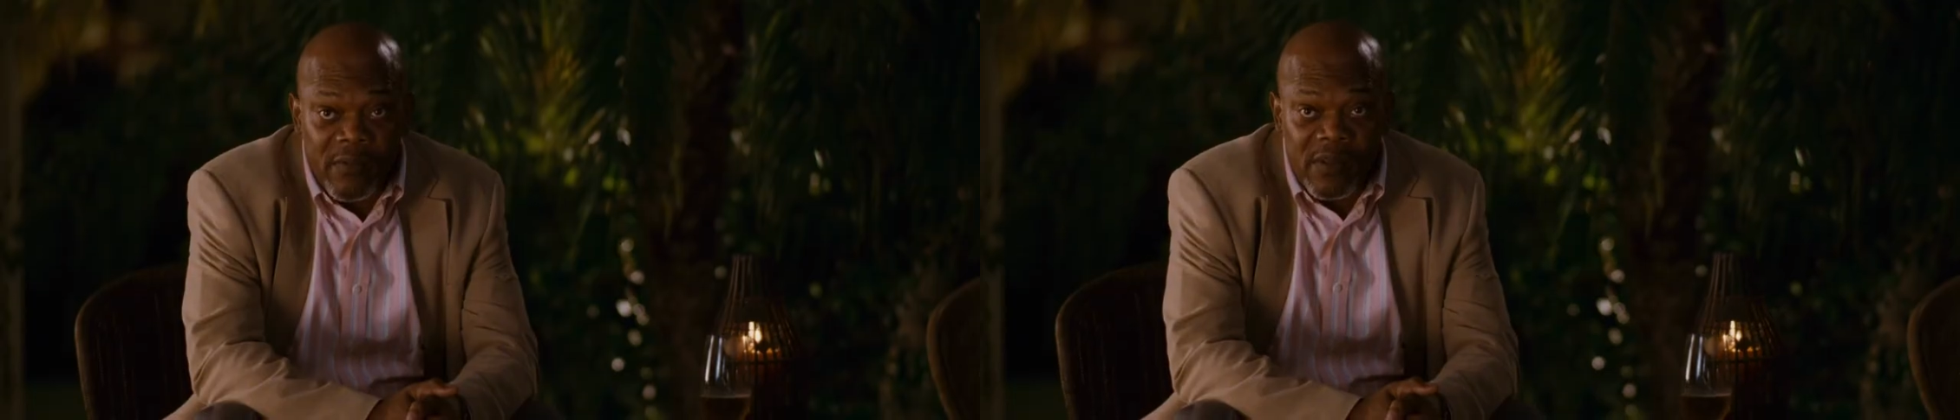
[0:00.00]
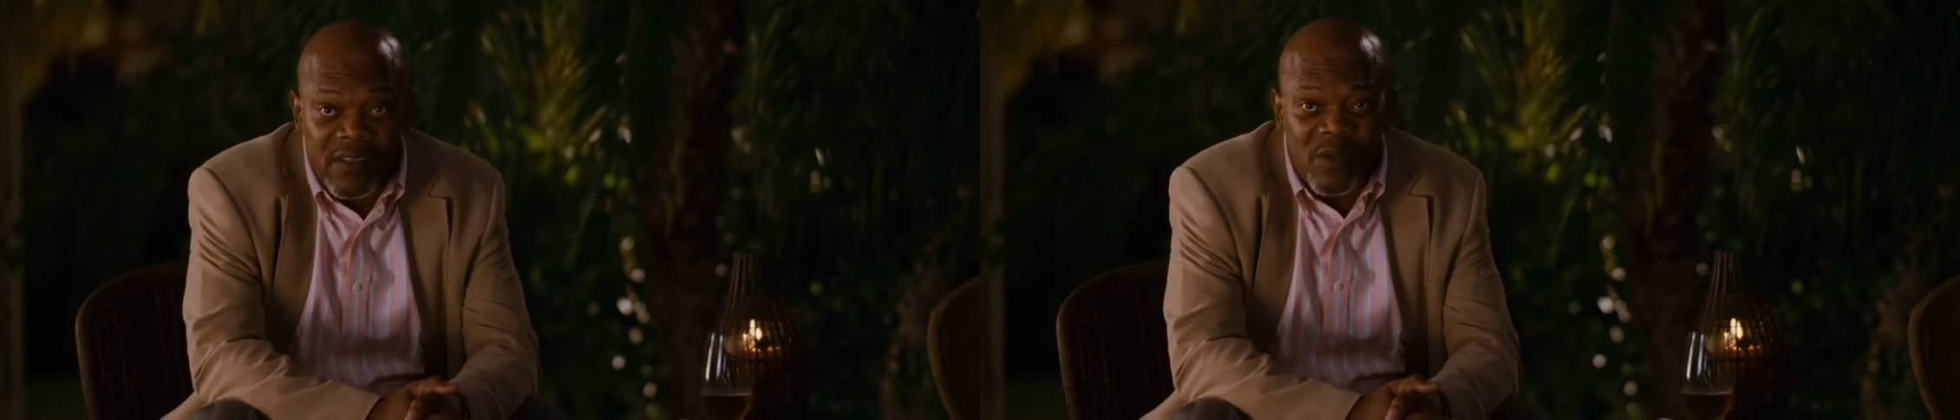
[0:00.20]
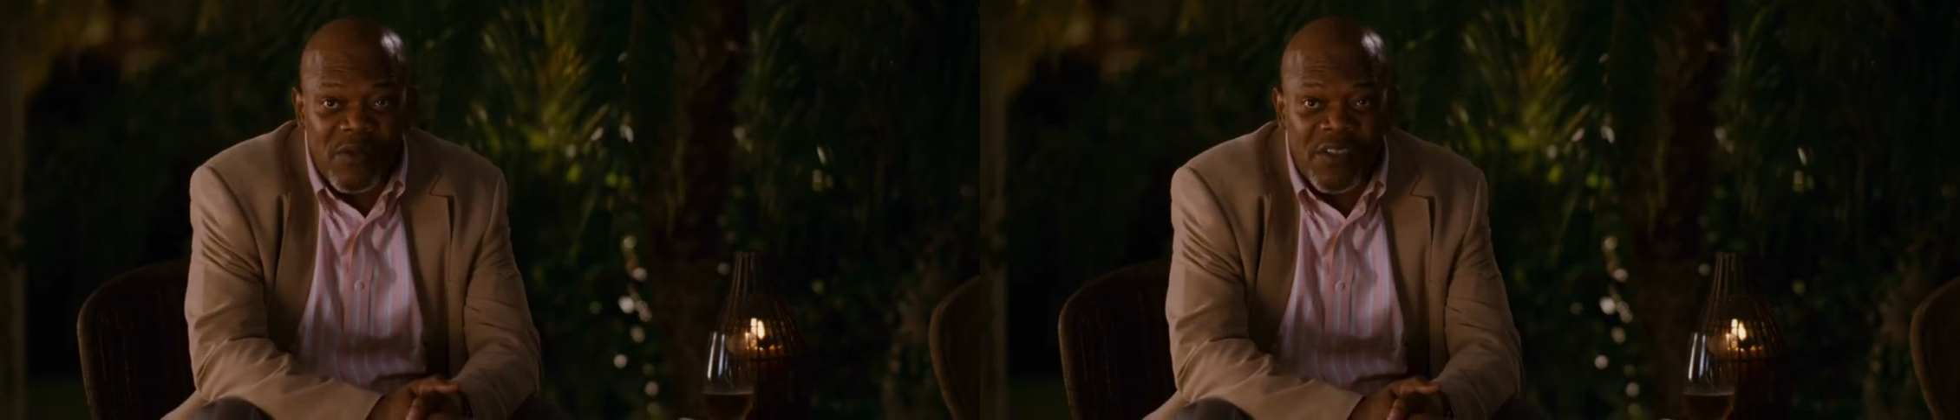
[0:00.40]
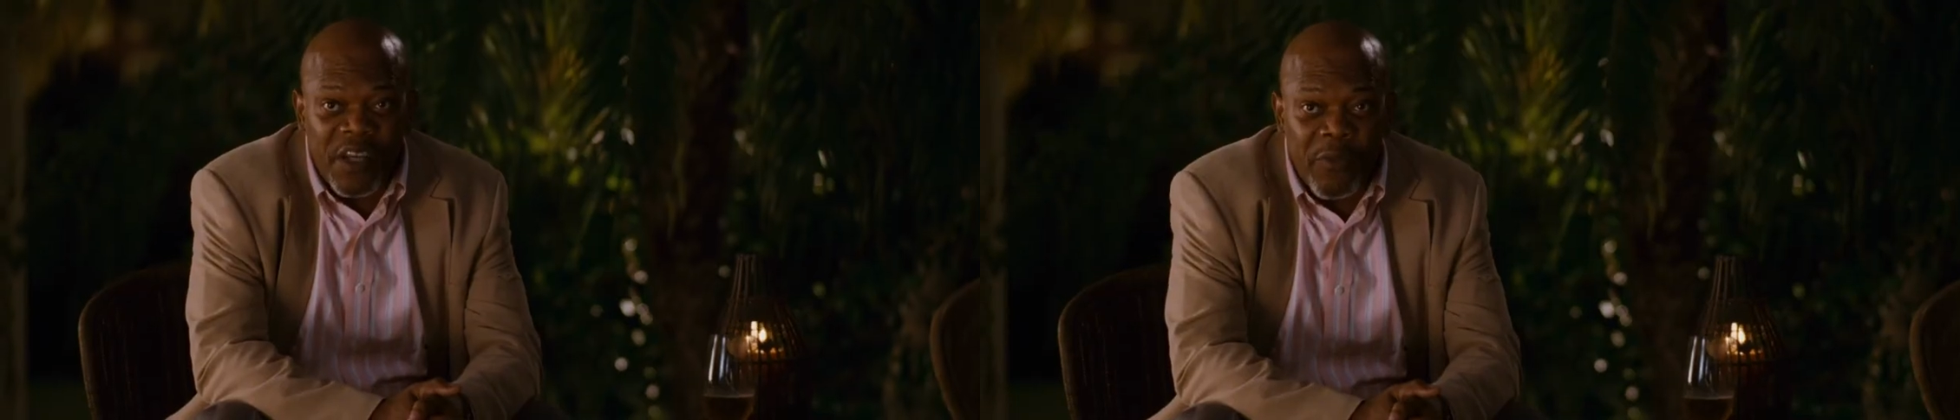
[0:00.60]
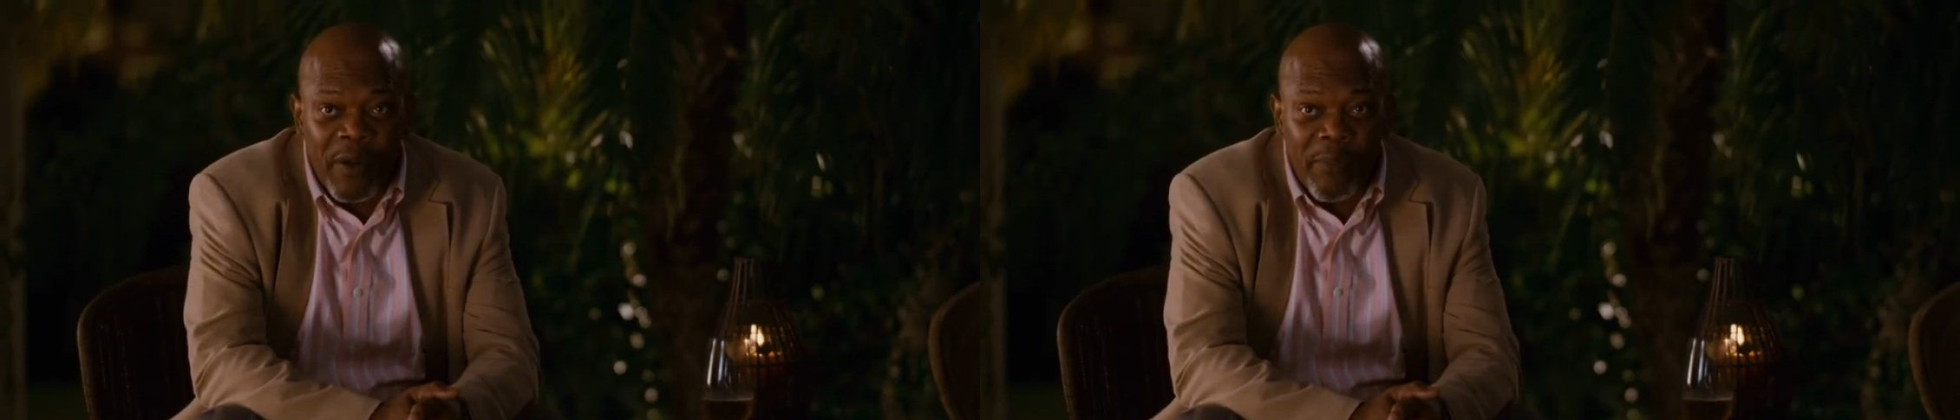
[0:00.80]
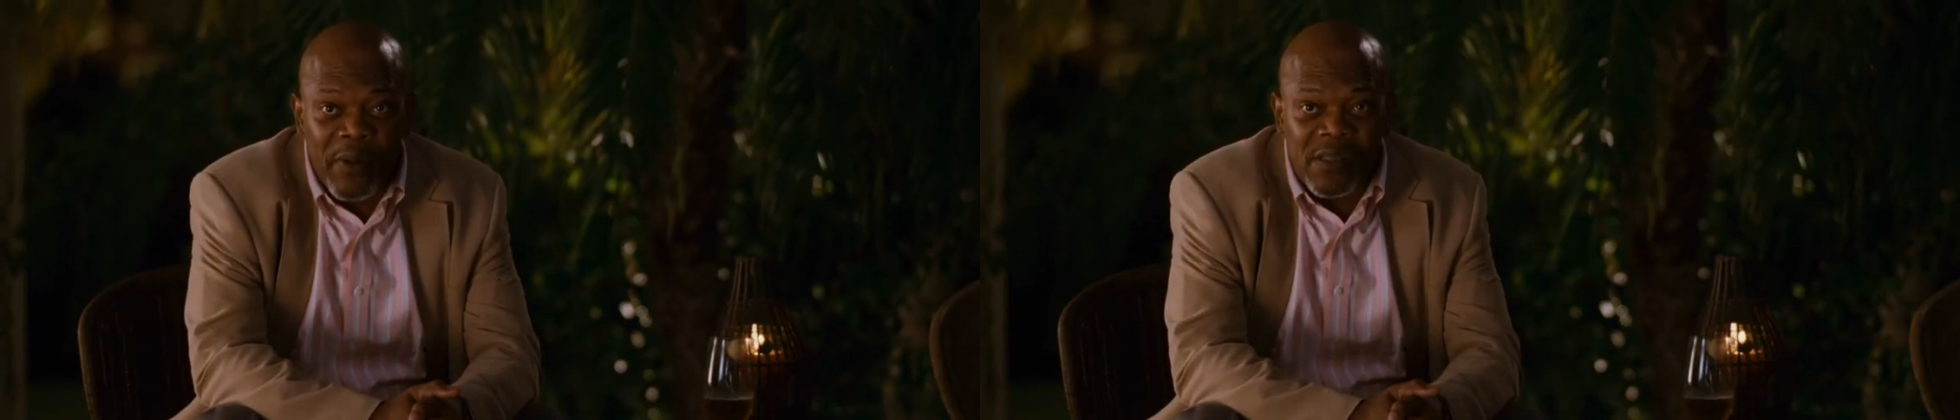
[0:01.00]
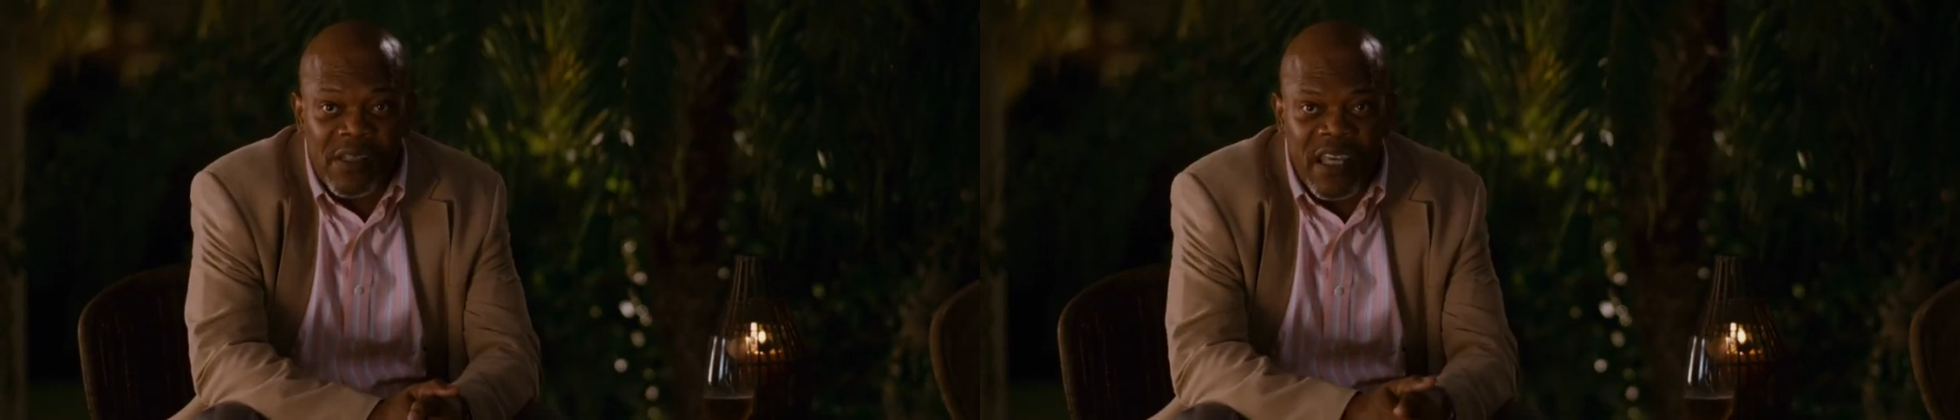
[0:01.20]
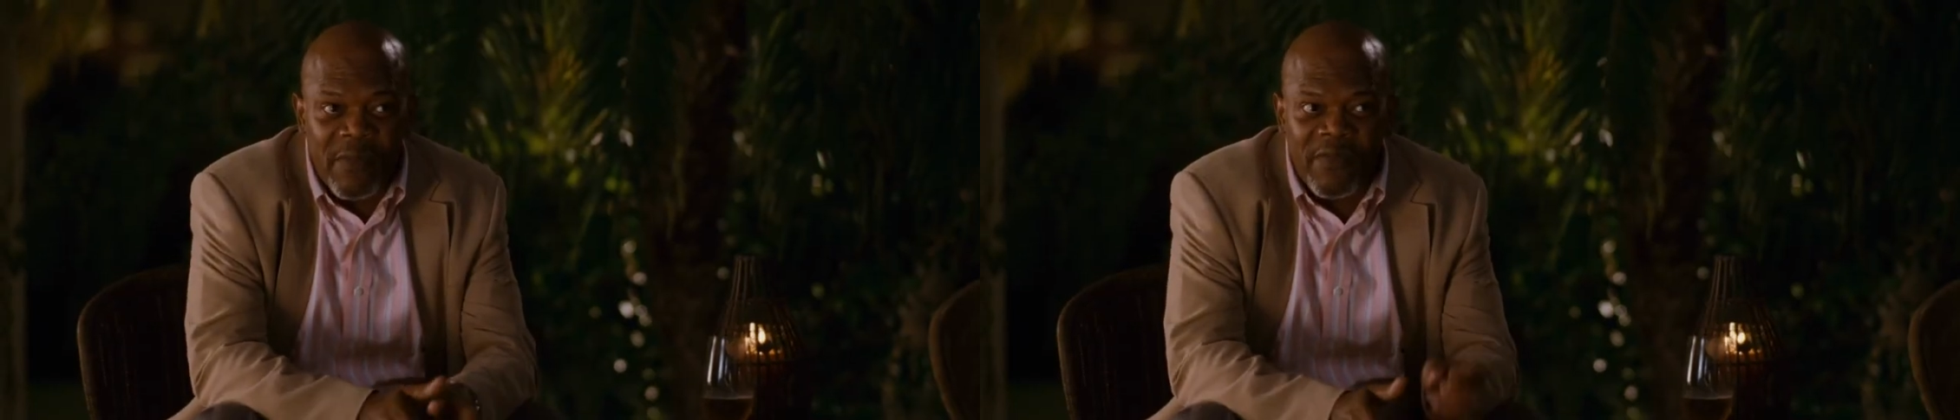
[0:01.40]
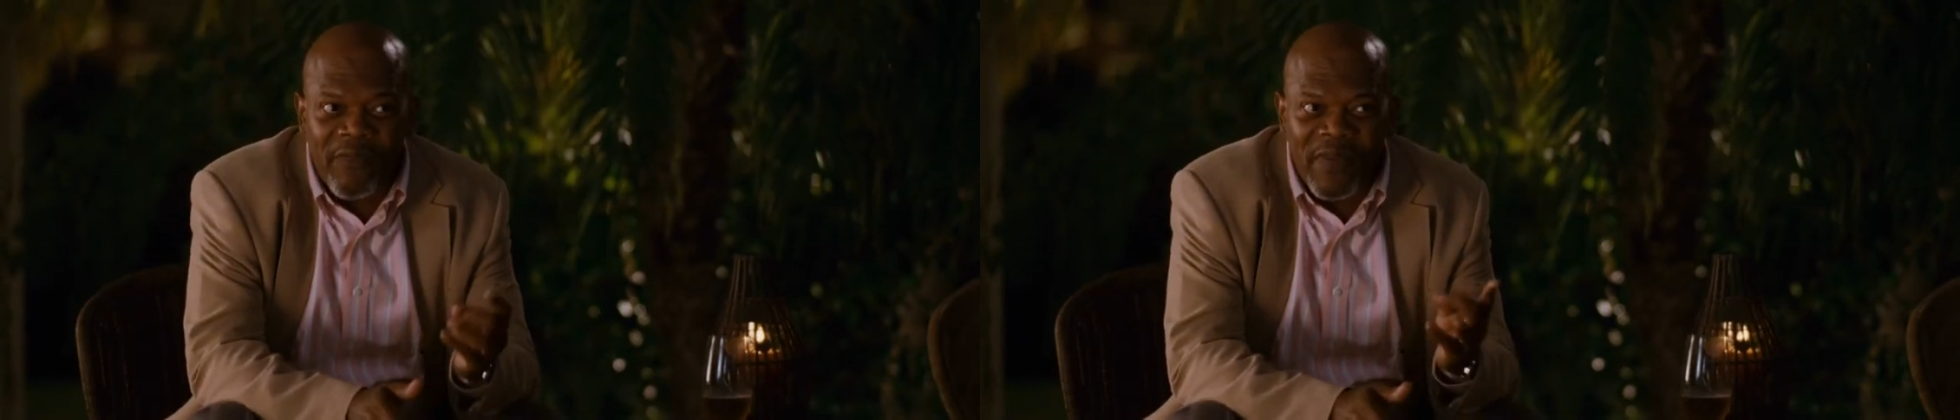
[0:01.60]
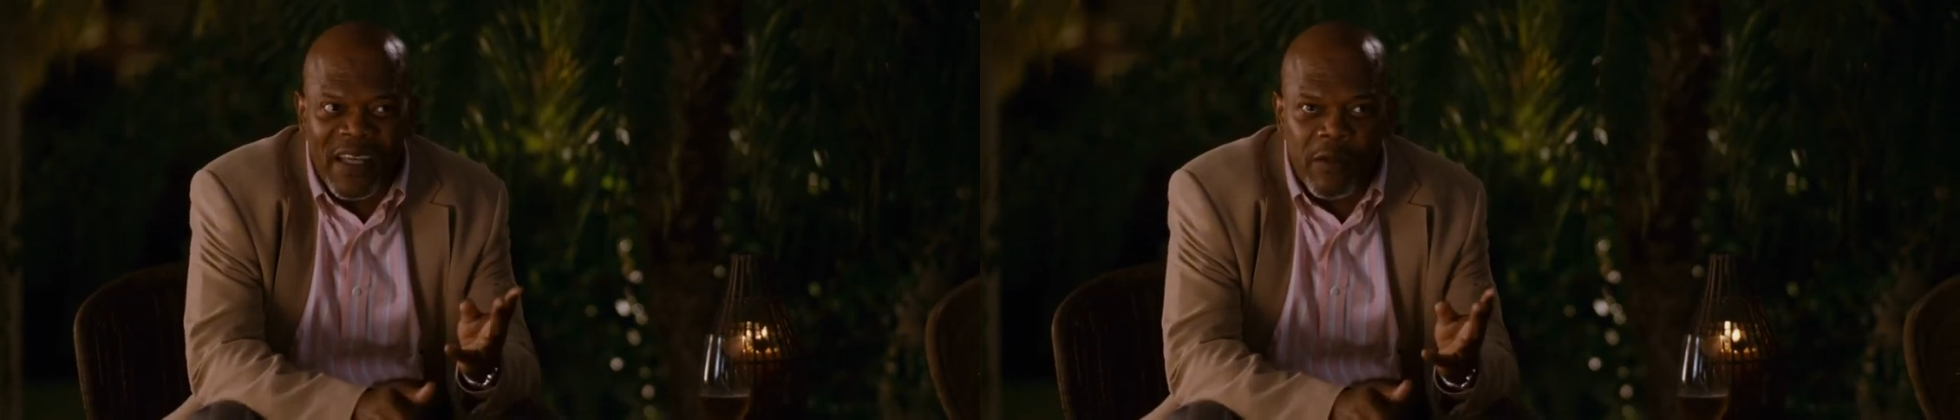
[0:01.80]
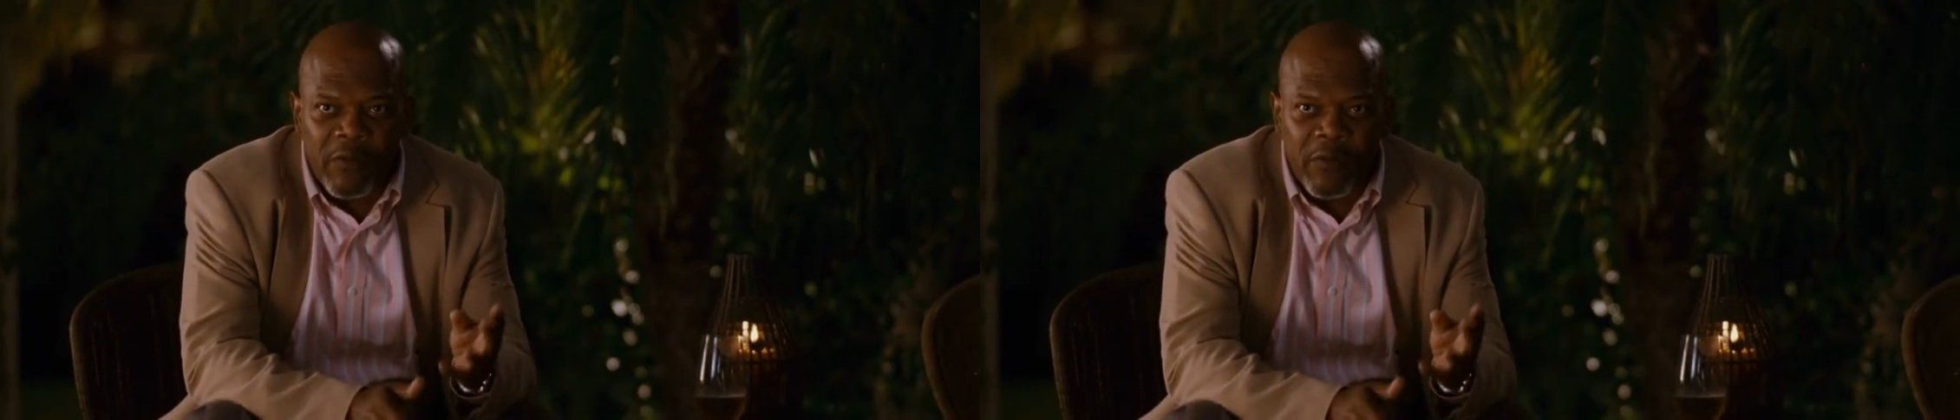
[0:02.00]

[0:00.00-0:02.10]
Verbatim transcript: It's those cigarette butts he keeps flicking